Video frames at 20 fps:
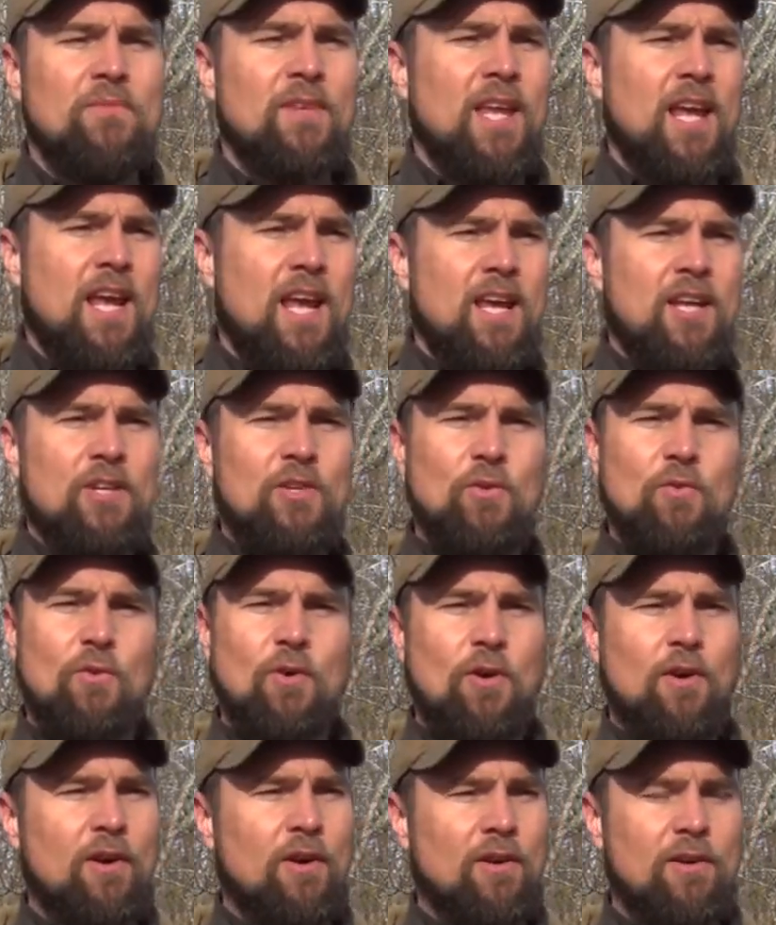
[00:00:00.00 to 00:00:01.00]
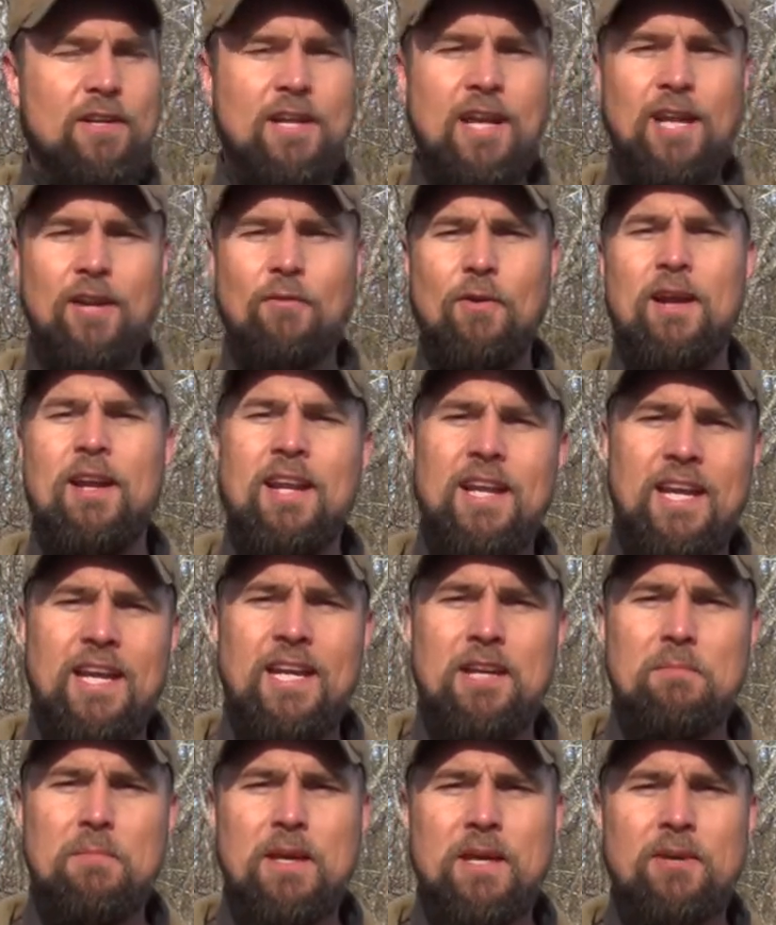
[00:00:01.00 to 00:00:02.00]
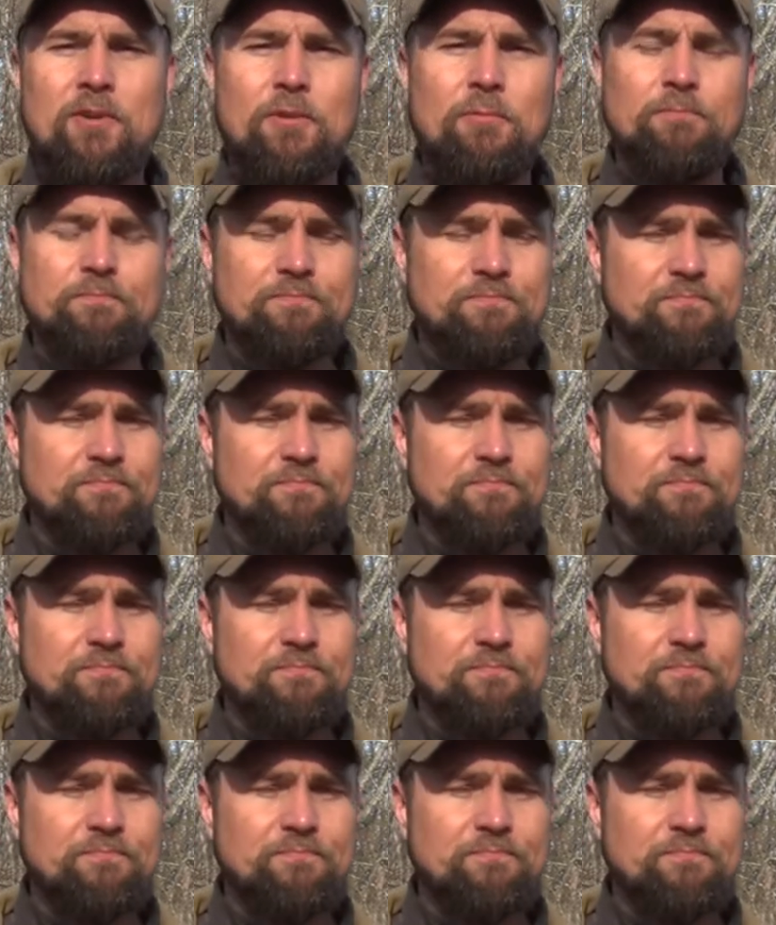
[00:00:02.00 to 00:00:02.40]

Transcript: and you're getting ready to eat a meal,